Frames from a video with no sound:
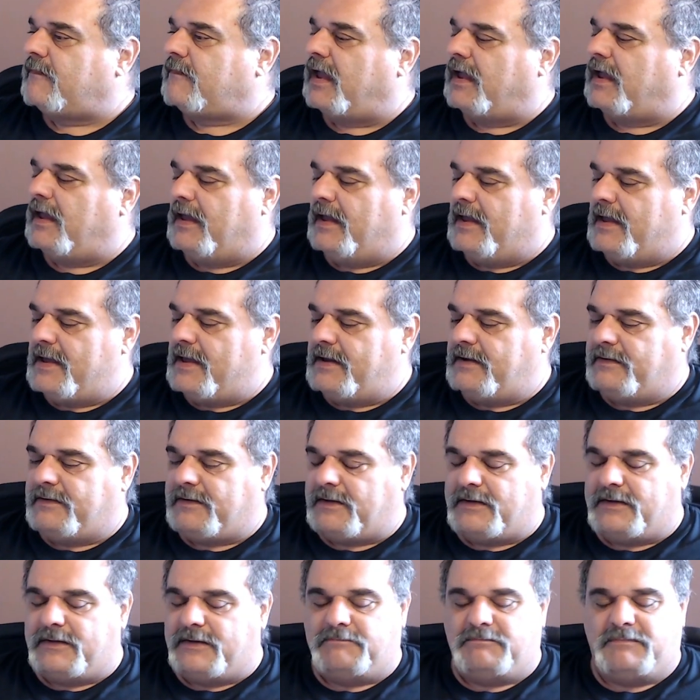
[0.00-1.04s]
And
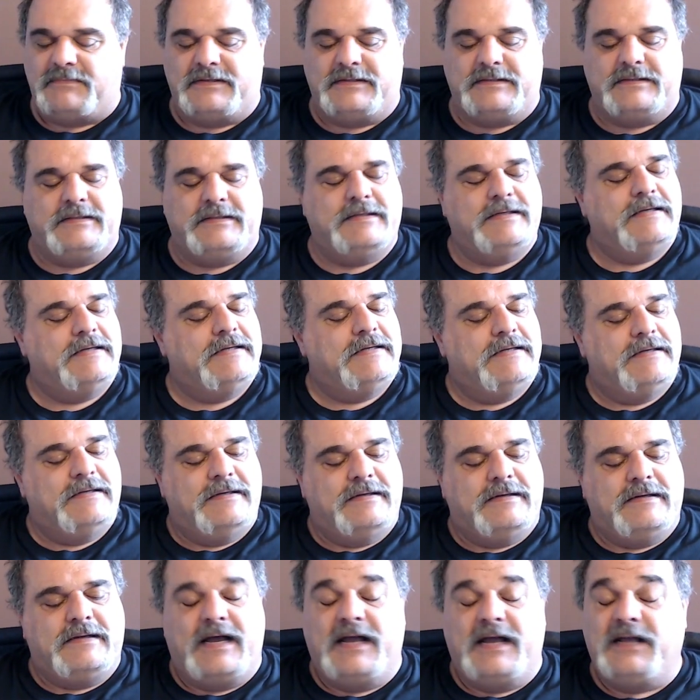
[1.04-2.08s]

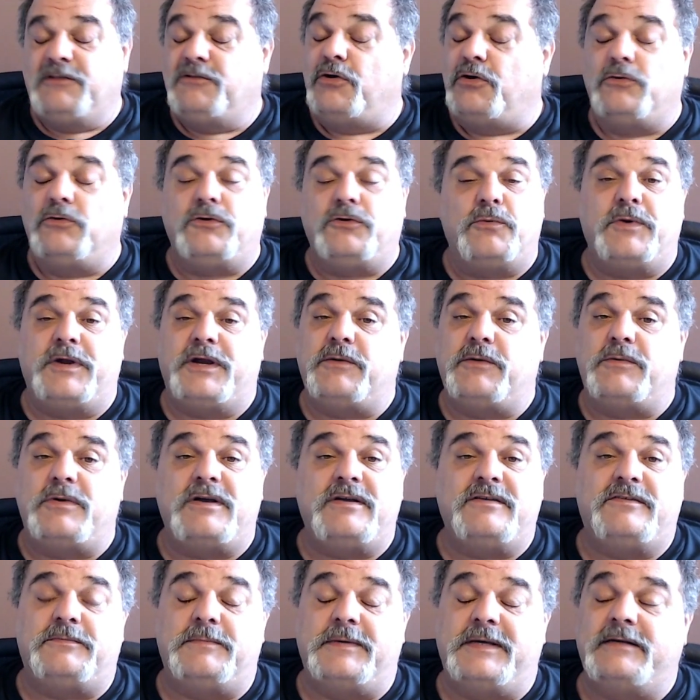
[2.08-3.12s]
I told her what it
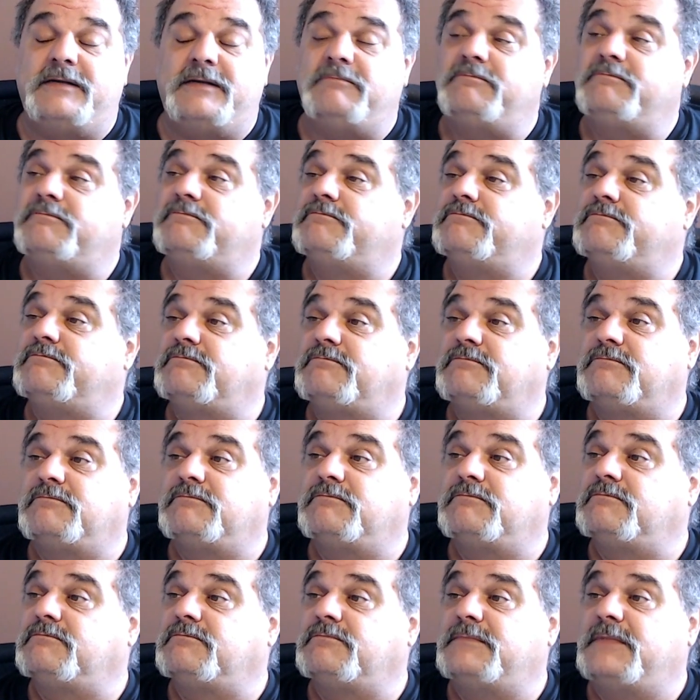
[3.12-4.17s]
was, man.
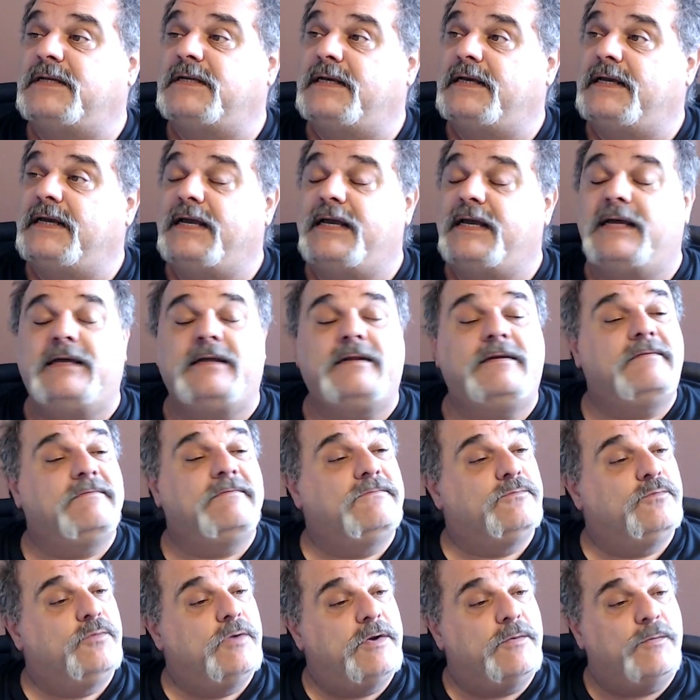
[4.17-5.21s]

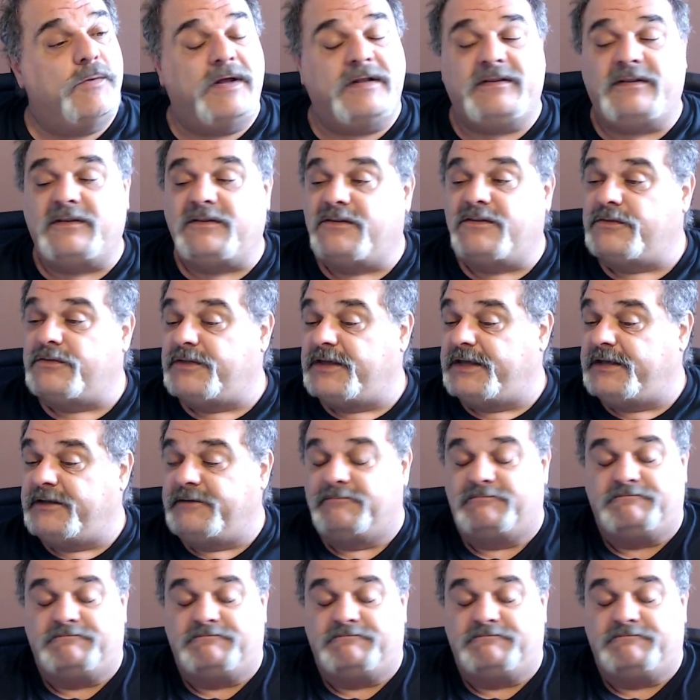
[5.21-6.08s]
And we went into the